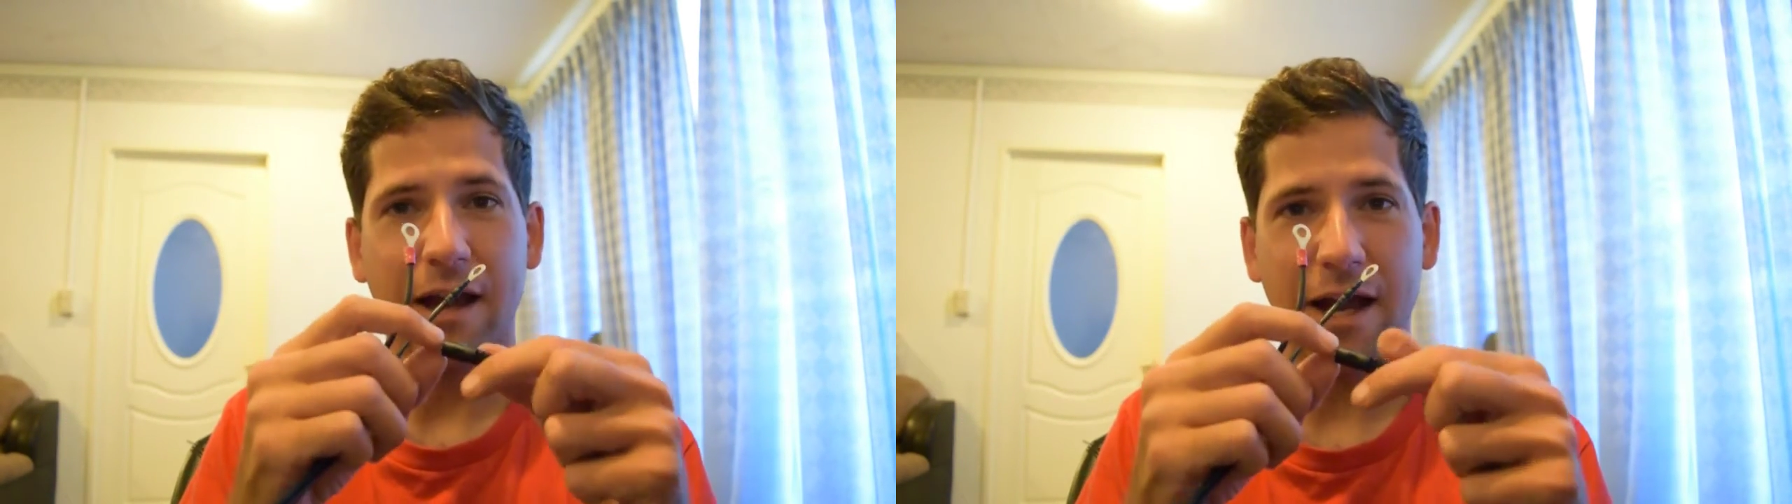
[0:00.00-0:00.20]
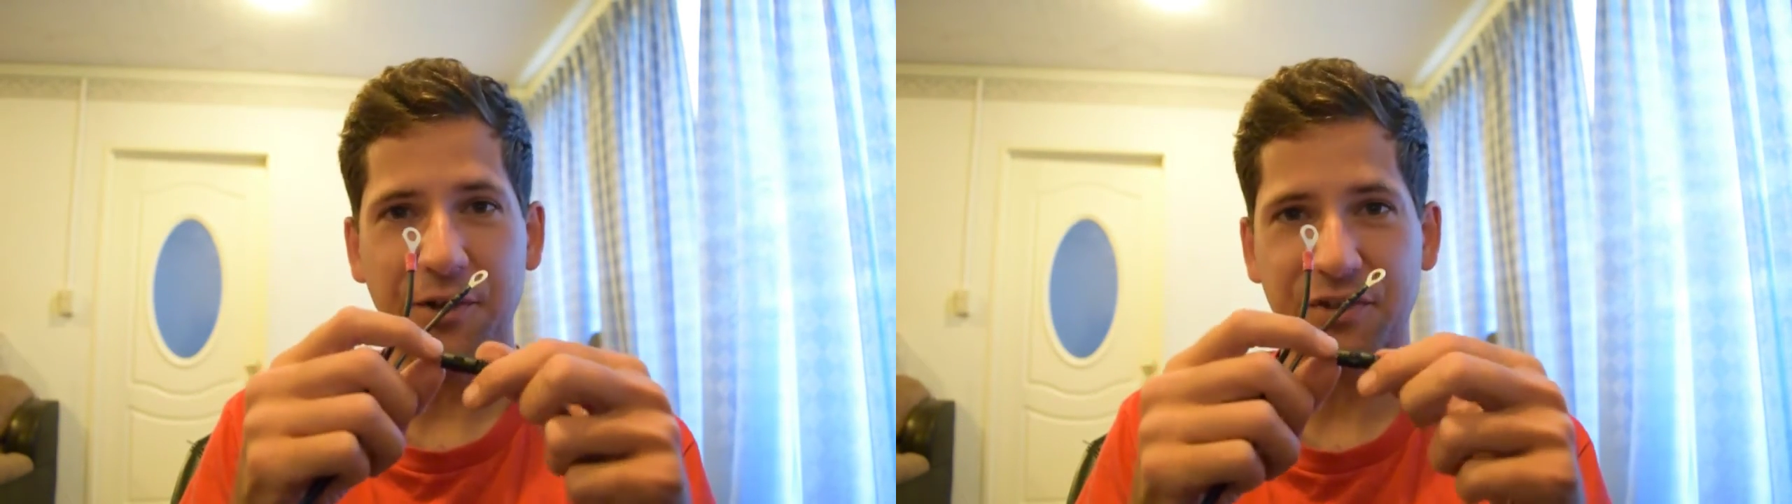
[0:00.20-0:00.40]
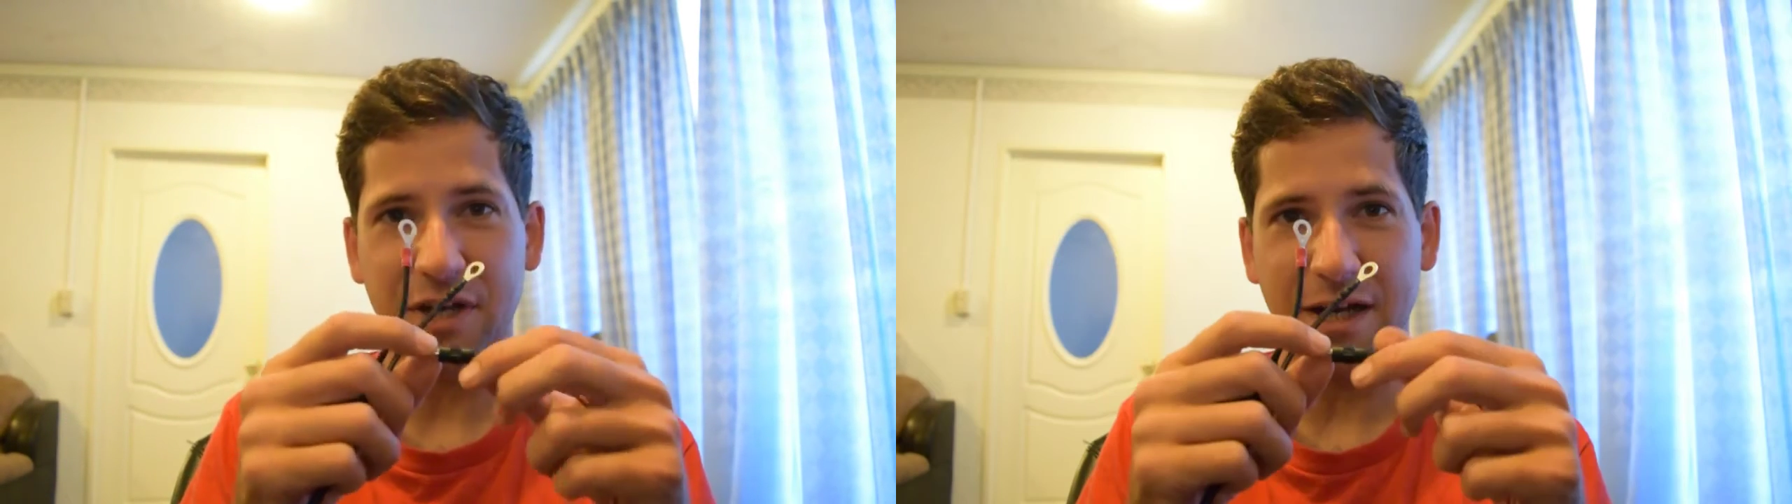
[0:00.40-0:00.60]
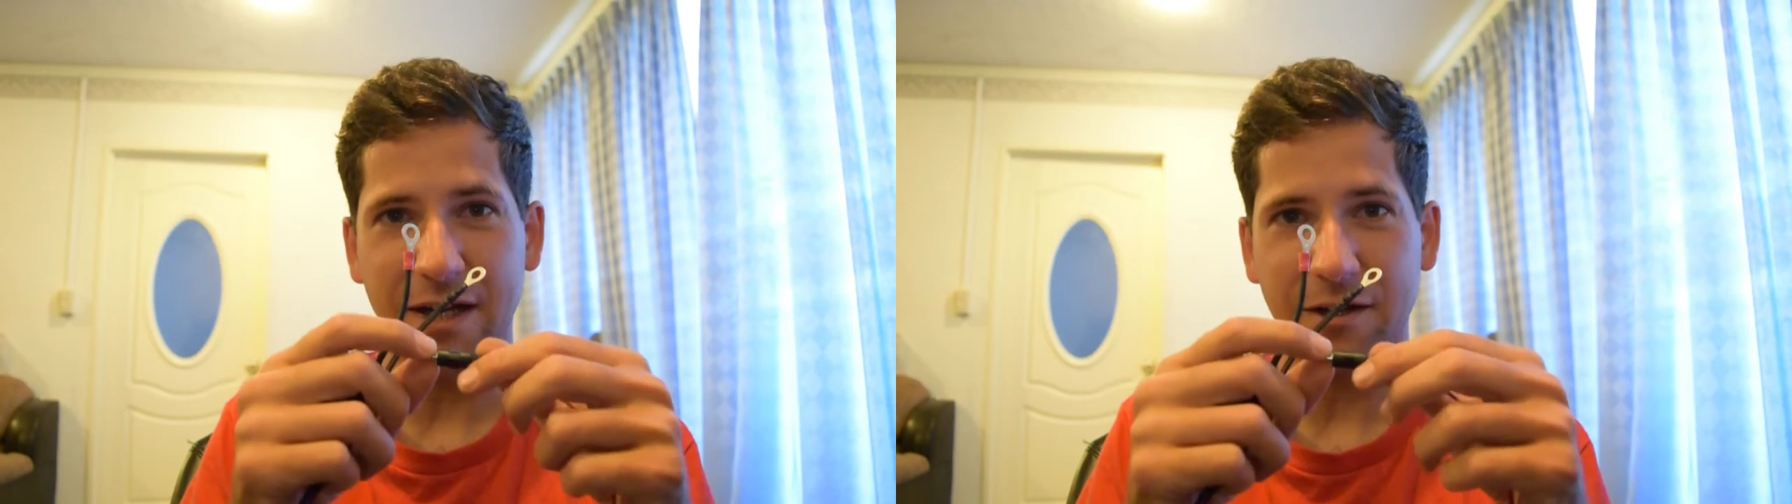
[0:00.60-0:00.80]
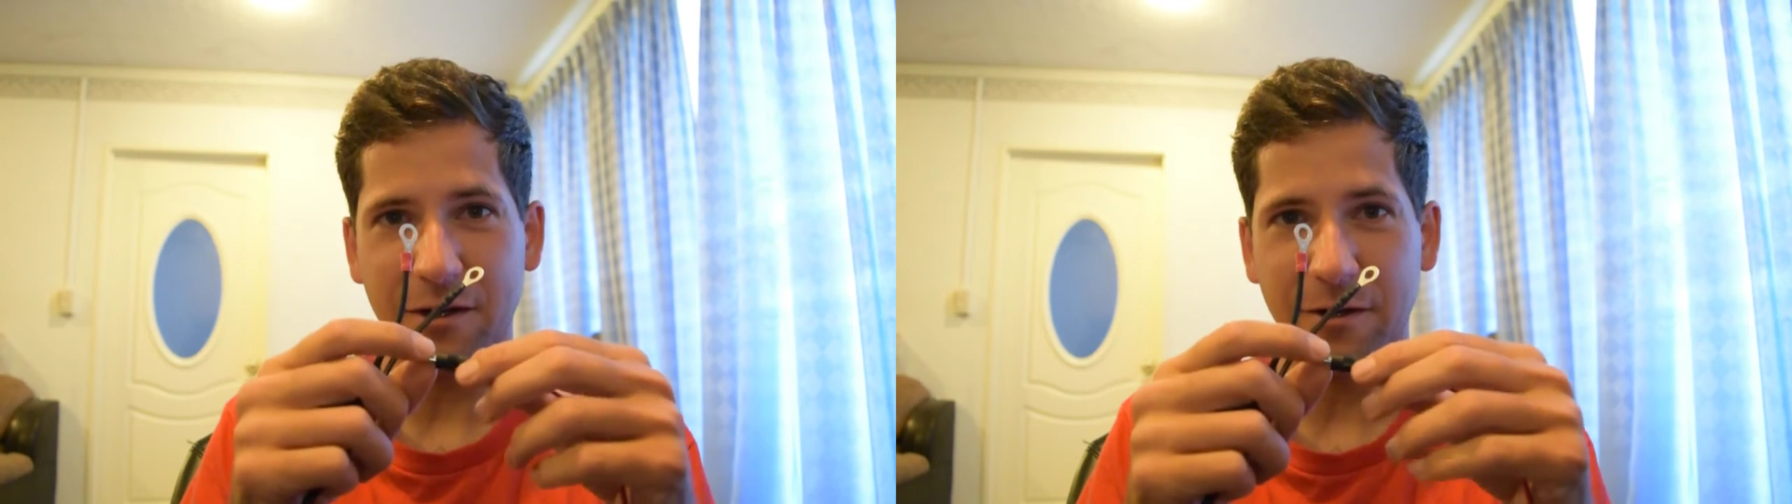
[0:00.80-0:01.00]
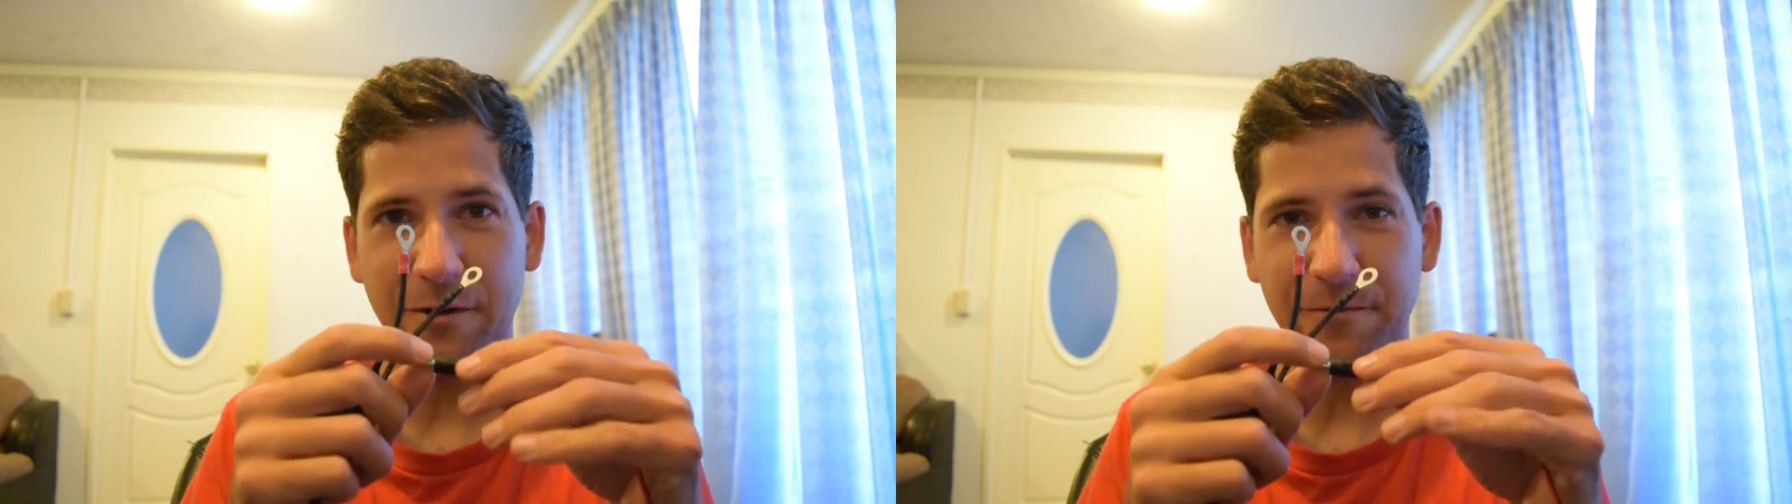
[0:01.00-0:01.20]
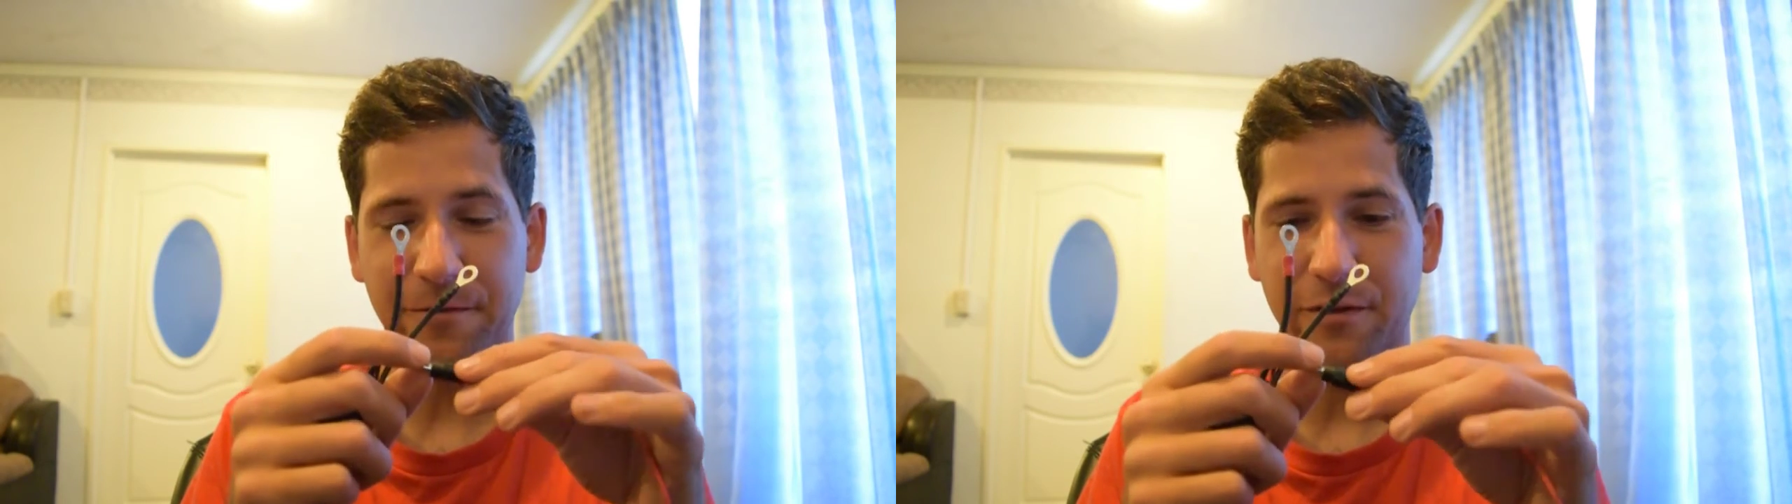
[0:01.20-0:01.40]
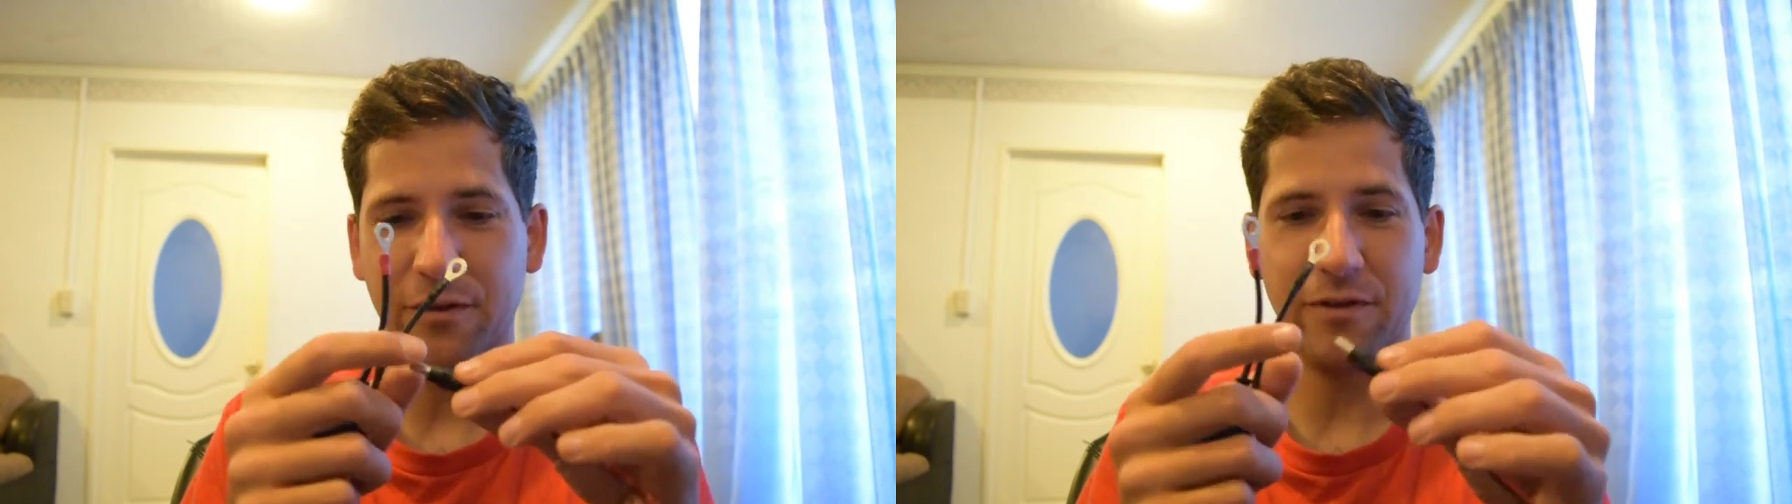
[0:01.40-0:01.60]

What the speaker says: Outside of